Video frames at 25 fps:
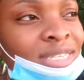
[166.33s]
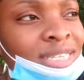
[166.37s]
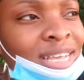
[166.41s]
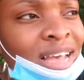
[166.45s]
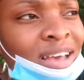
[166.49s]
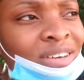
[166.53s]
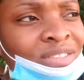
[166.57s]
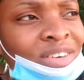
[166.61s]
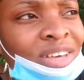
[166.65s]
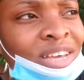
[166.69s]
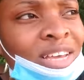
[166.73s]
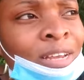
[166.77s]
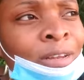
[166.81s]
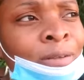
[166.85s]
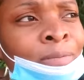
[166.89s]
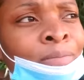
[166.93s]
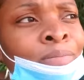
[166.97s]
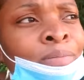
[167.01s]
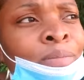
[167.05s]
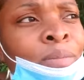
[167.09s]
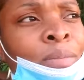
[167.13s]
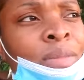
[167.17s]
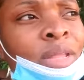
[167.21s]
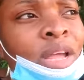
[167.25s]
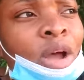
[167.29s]
7
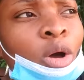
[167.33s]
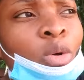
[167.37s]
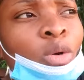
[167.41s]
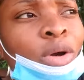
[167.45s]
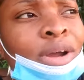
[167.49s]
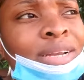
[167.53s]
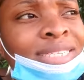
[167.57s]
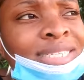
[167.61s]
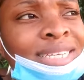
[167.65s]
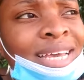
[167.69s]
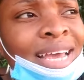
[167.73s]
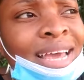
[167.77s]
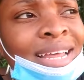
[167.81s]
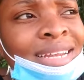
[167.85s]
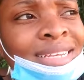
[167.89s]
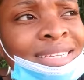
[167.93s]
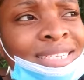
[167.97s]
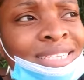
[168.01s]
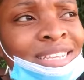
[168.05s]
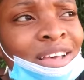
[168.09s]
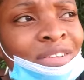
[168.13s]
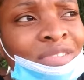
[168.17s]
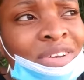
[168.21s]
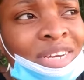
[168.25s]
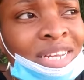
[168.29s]
or 10,
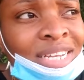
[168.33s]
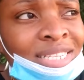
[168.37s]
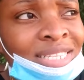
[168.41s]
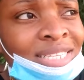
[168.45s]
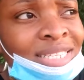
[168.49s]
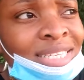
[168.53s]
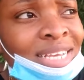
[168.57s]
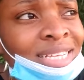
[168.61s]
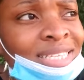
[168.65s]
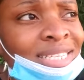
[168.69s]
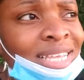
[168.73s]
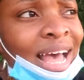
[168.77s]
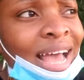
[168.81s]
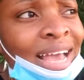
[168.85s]
7 and 6.